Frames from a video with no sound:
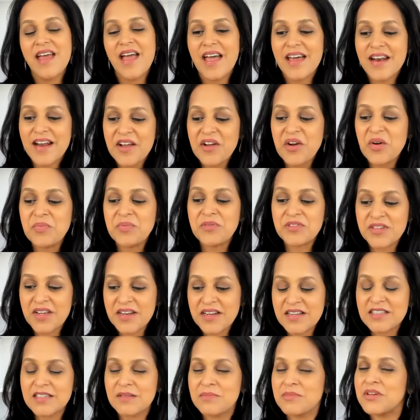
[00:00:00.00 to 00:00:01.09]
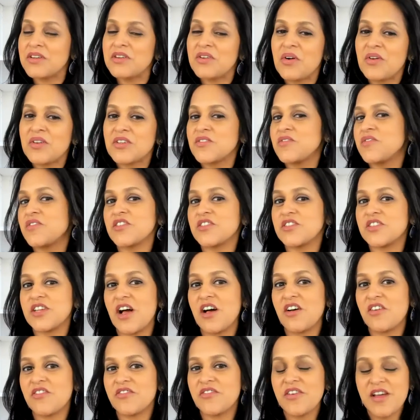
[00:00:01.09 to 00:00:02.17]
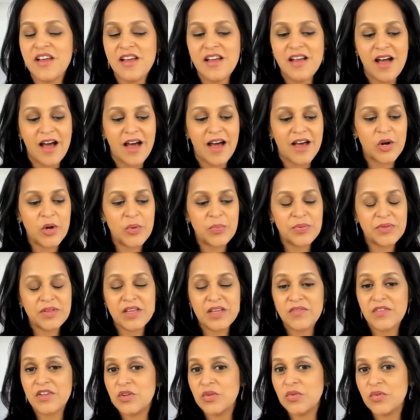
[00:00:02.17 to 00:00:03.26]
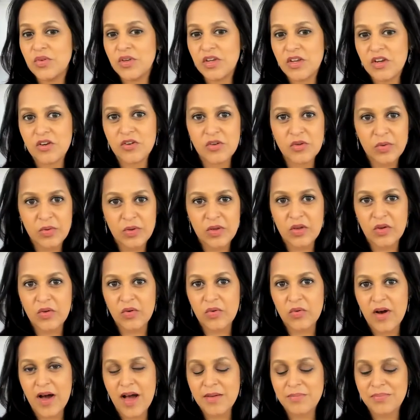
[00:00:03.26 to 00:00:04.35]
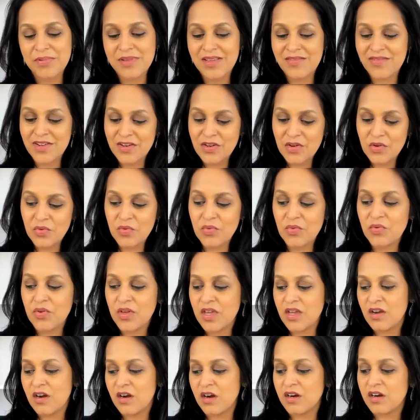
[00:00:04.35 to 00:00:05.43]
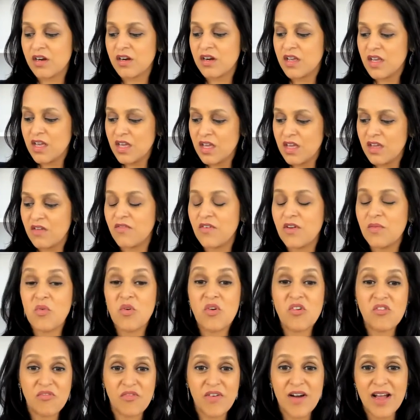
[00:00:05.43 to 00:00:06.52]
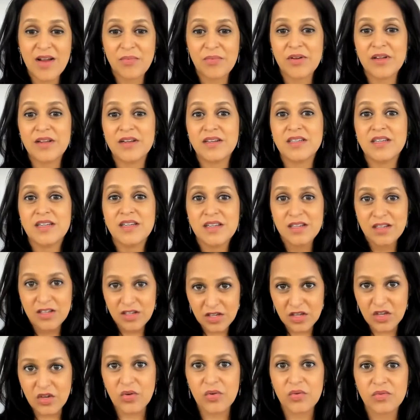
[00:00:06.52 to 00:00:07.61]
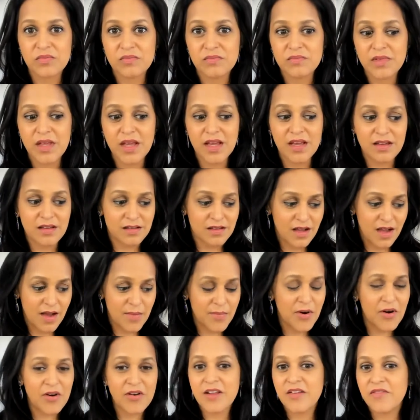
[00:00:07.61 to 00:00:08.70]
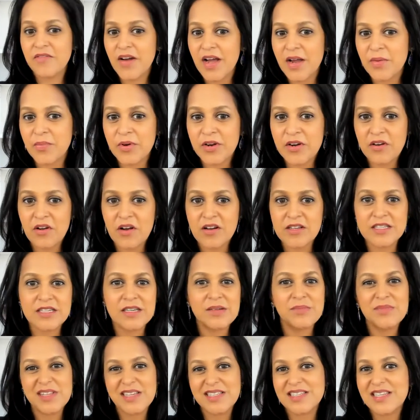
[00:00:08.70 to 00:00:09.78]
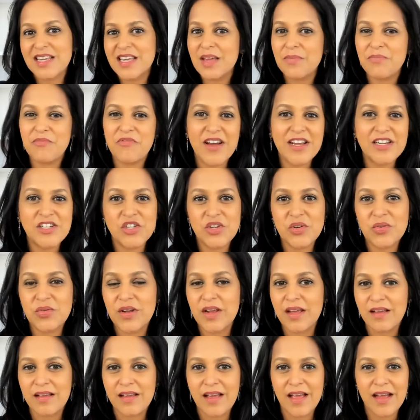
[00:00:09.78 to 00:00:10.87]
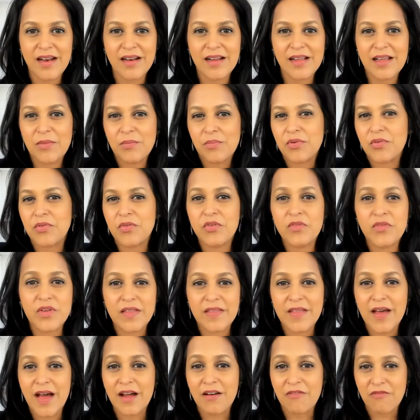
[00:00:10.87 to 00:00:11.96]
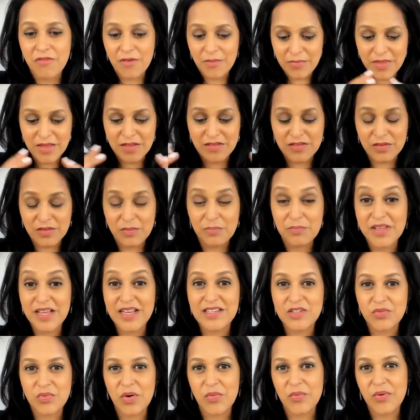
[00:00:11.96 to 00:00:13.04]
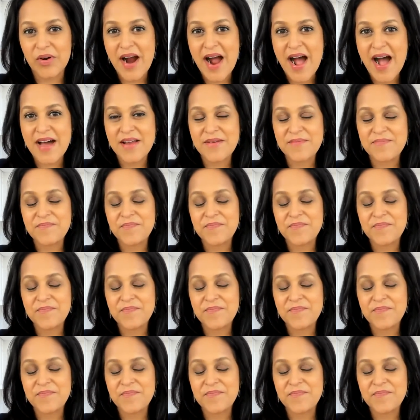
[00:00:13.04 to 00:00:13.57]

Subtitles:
And I hope you're setting some good goals for yourself. I don't believe in new year, new you. I believe a new year, even more vibrant you. Like, I'm already vibrant and awesome. Let's keep fine tuning and improving that from this place where we're at.